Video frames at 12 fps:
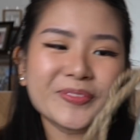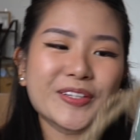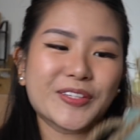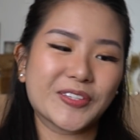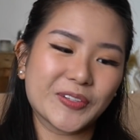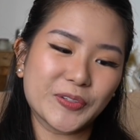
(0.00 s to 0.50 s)

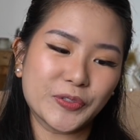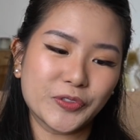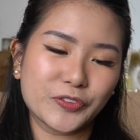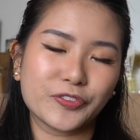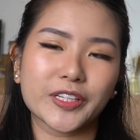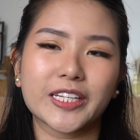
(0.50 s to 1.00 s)

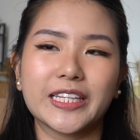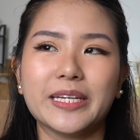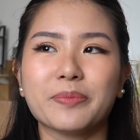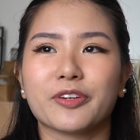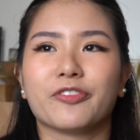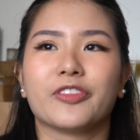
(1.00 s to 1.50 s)
So for the
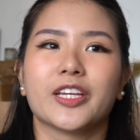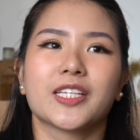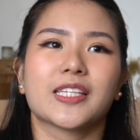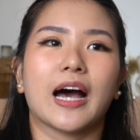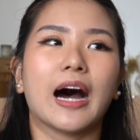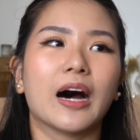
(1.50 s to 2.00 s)
theme of
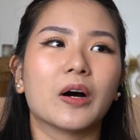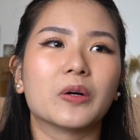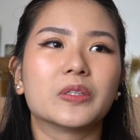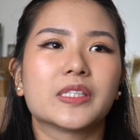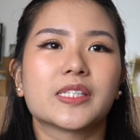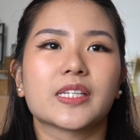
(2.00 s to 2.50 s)
this
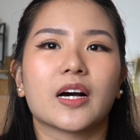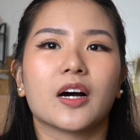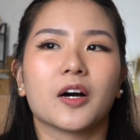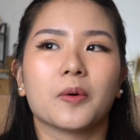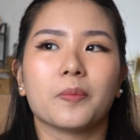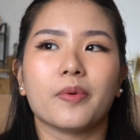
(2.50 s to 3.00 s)
house,
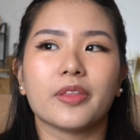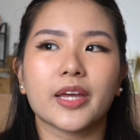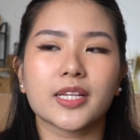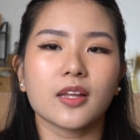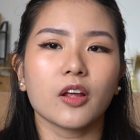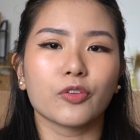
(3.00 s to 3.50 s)

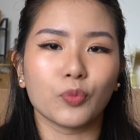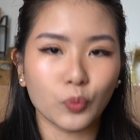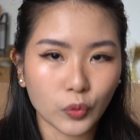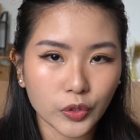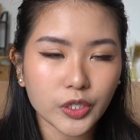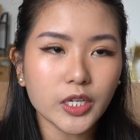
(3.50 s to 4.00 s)
there's a lot of
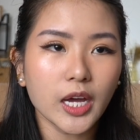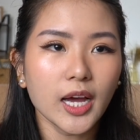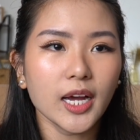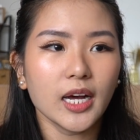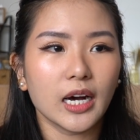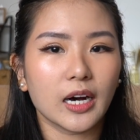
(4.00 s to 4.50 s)
wood,
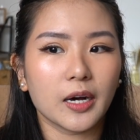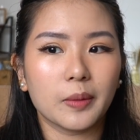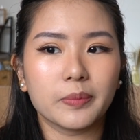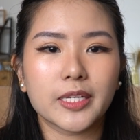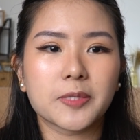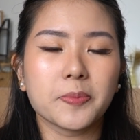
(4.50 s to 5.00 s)

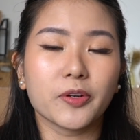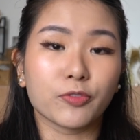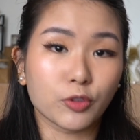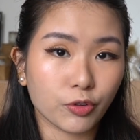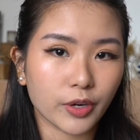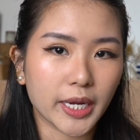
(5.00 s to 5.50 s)
there's a bit
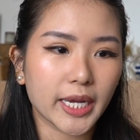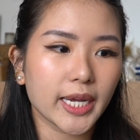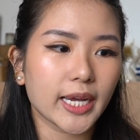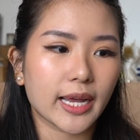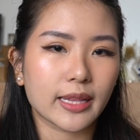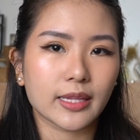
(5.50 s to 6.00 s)
of
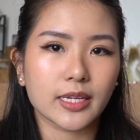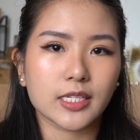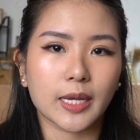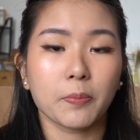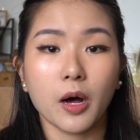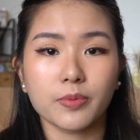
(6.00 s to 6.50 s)
grey, and there's
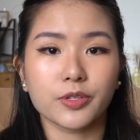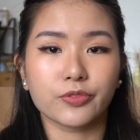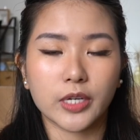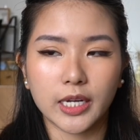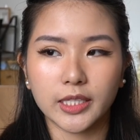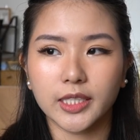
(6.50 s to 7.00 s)
like pops of
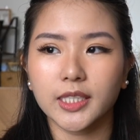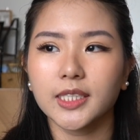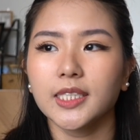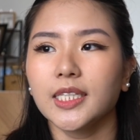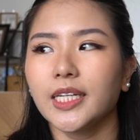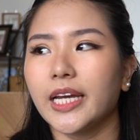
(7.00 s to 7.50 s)
color,
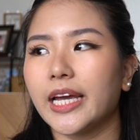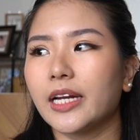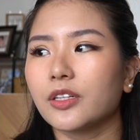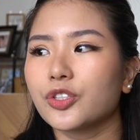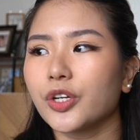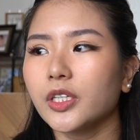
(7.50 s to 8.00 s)
and
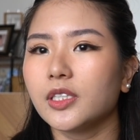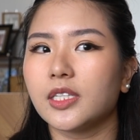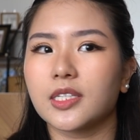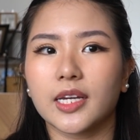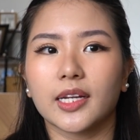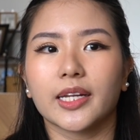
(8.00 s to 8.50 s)
I was trying to
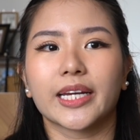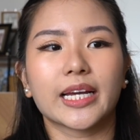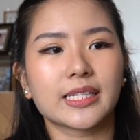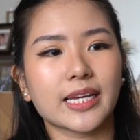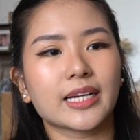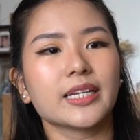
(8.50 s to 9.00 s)
decide like
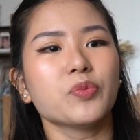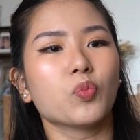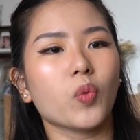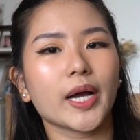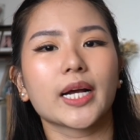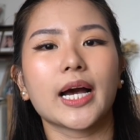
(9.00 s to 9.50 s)
exactly
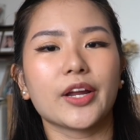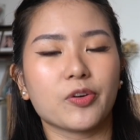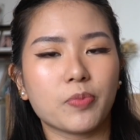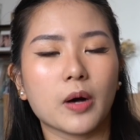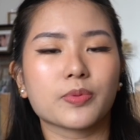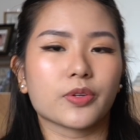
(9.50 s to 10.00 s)
what kind of
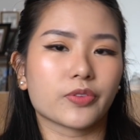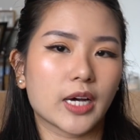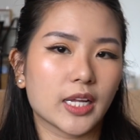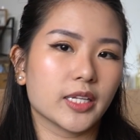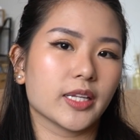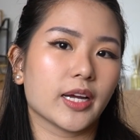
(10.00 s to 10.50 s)
pops of
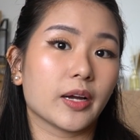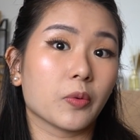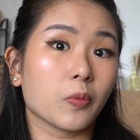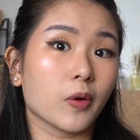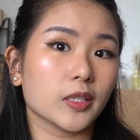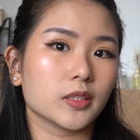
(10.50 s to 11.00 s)
color that I
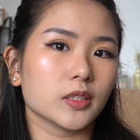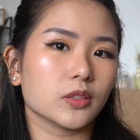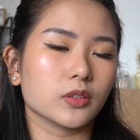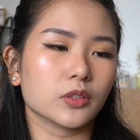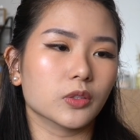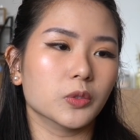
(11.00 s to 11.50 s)
wanted
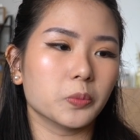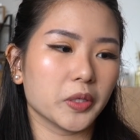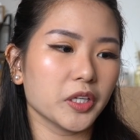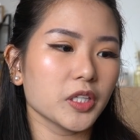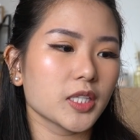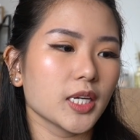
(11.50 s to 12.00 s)
to go
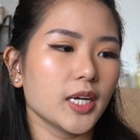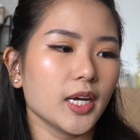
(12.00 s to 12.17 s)
with.